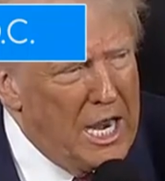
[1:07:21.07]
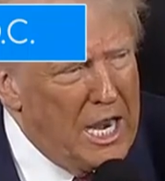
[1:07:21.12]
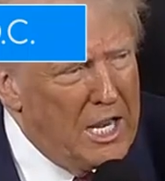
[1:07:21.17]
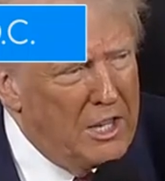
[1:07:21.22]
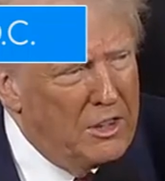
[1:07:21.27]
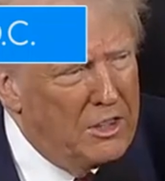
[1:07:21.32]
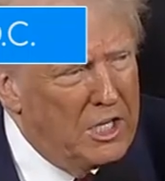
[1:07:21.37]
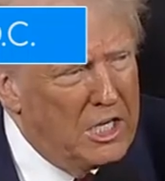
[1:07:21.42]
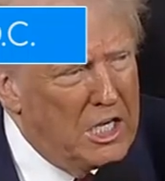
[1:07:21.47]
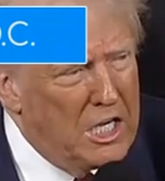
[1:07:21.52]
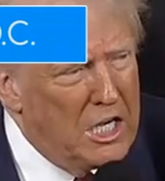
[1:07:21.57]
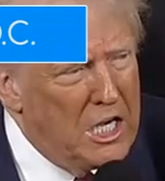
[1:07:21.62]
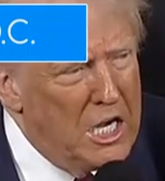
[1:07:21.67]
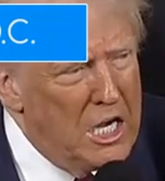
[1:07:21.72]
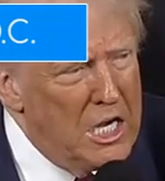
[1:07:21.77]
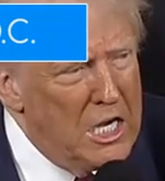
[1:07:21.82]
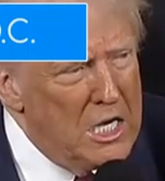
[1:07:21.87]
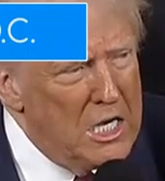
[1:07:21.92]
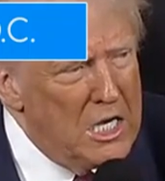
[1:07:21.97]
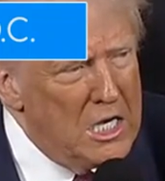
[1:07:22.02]
and the
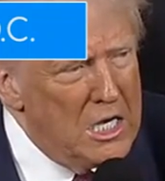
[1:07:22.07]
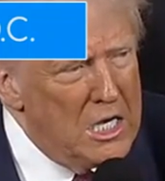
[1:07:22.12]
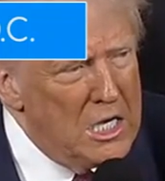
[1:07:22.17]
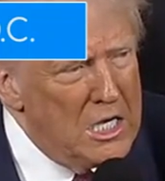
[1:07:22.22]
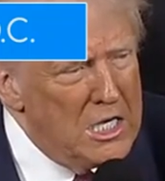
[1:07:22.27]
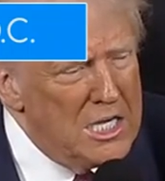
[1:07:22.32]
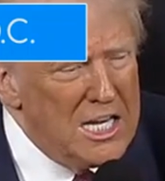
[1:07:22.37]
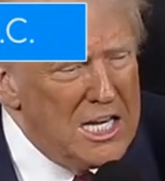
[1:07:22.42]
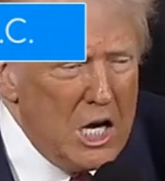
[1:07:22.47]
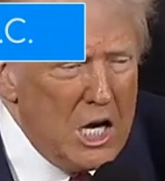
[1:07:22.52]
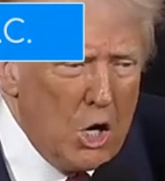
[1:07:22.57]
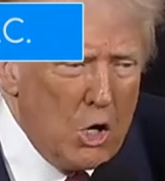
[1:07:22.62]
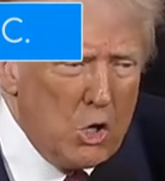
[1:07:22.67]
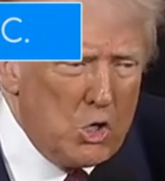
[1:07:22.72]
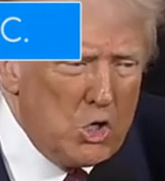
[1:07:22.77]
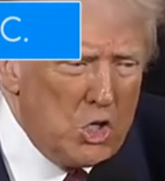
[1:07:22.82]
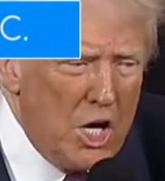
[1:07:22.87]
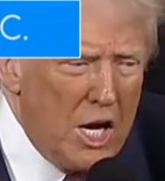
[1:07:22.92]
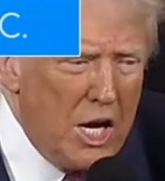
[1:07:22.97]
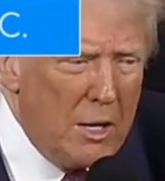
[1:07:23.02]

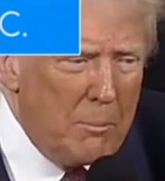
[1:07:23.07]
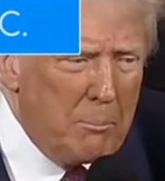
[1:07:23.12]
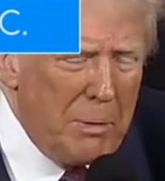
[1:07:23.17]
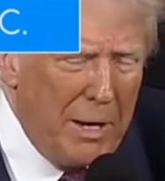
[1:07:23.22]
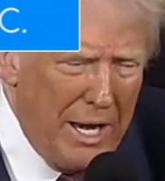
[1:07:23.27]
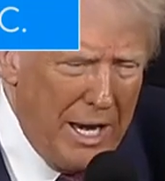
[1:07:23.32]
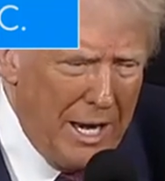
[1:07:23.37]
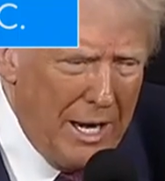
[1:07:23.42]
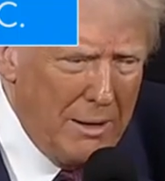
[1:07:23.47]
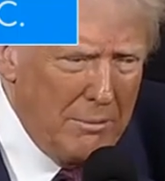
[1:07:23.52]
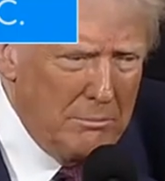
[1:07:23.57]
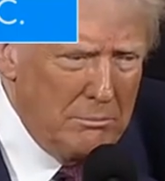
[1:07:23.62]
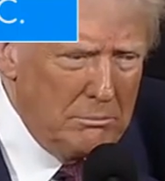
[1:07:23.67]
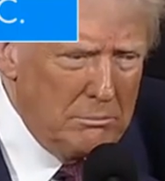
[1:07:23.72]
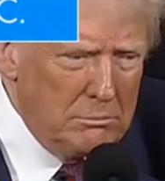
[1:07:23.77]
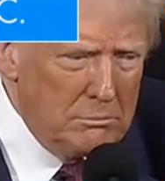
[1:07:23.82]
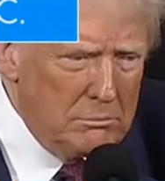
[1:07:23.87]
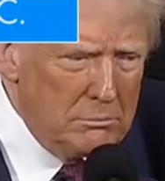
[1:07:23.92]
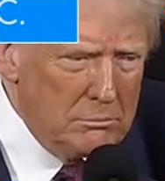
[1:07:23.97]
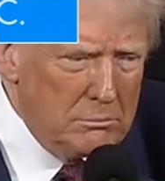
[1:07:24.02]
DOJ.
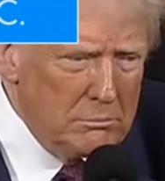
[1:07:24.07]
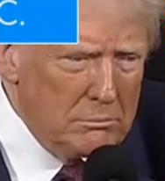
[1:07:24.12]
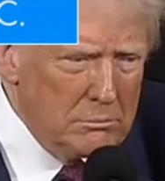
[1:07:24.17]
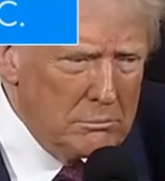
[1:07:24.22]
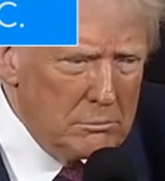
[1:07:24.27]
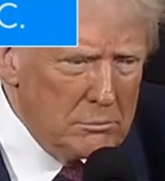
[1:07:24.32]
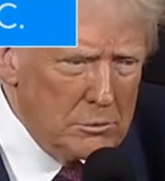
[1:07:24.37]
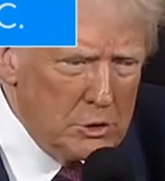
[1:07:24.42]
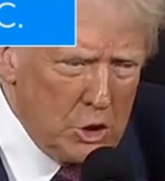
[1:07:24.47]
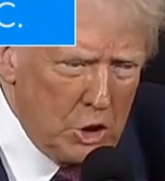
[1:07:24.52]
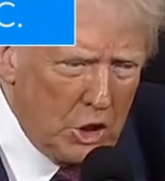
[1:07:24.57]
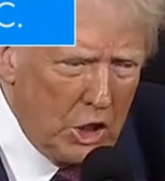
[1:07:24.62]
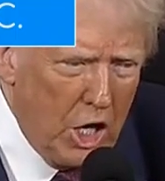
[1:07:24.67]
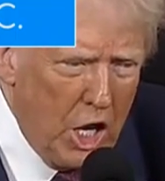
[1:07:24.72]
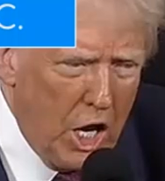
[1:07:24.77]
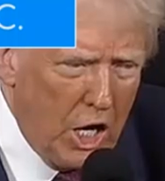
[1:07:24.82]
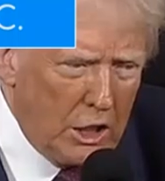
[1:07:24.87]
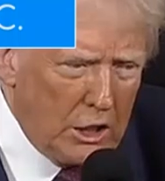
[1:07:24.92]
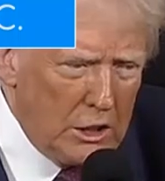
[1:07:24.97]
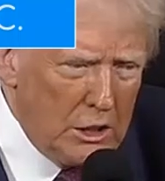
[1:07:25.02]
Pam, good
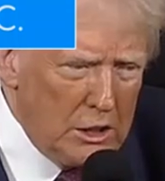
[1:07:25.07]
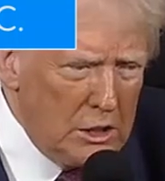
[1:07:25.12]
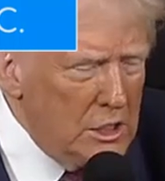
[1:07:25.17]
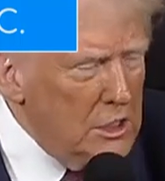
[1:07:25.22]
luck.